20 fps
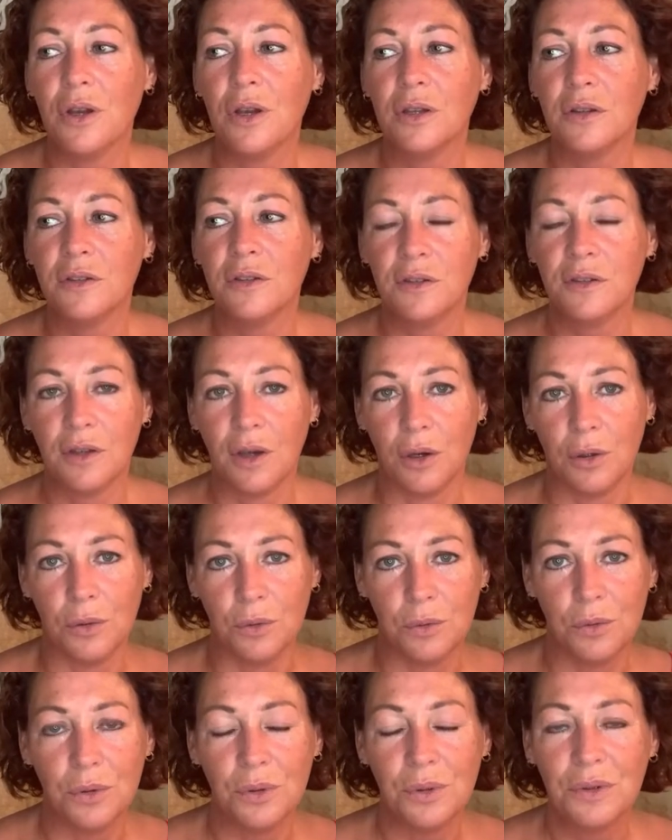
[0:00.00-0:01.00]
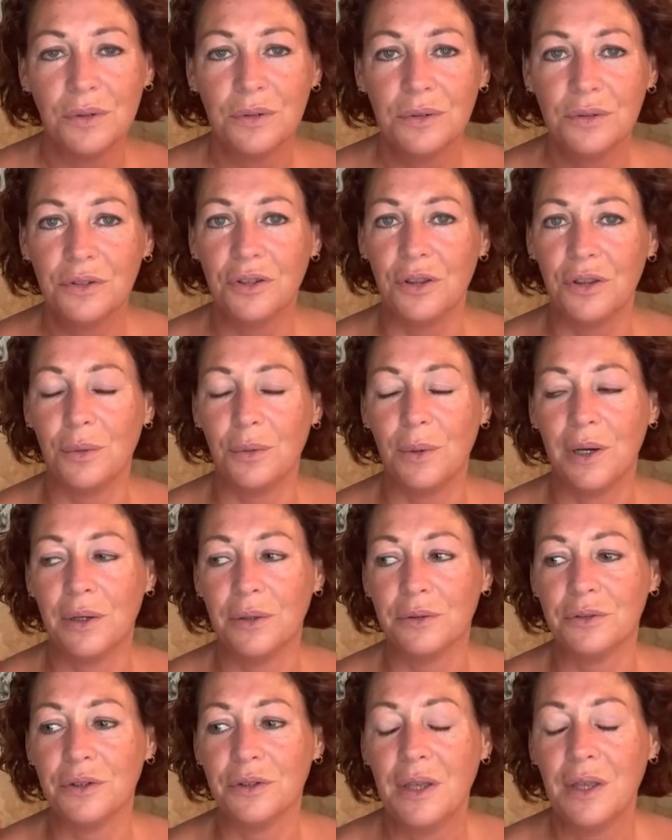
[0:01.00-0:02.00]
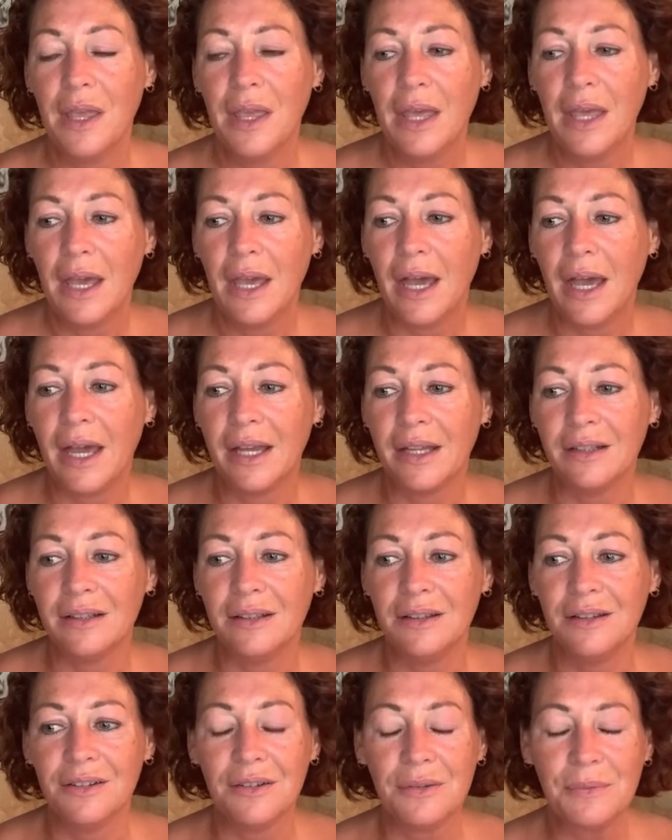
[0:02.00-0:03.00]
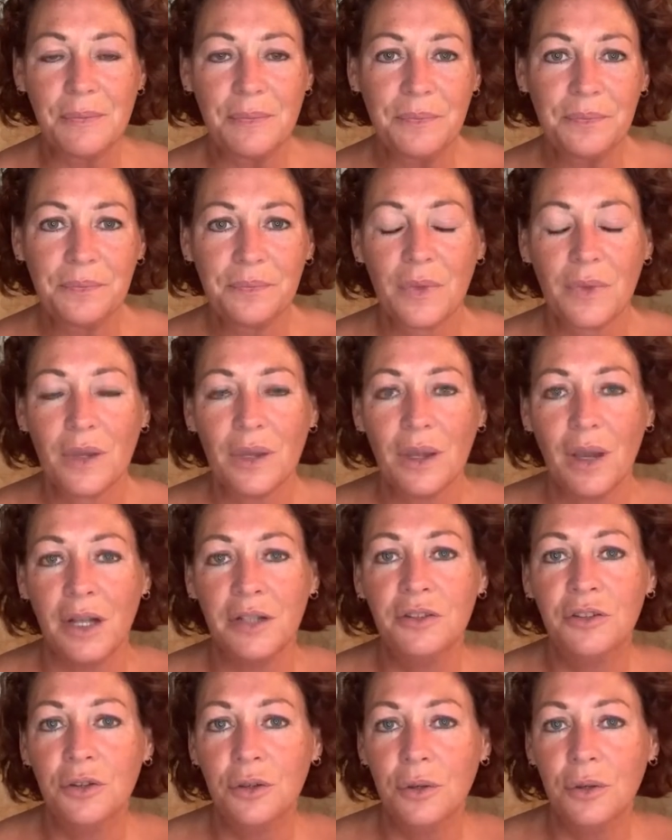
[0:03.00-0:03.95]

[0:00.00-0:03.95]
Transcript: soul to the world. And I do